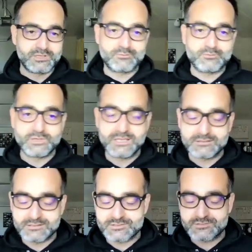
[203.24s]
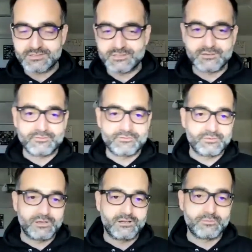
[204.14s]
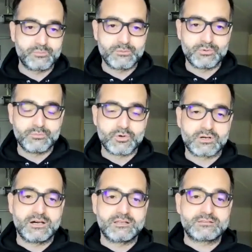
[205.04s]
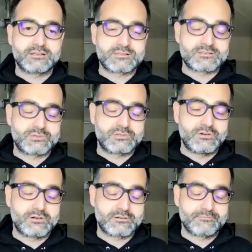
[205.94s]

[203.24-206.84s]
we get to give people more context as we talk.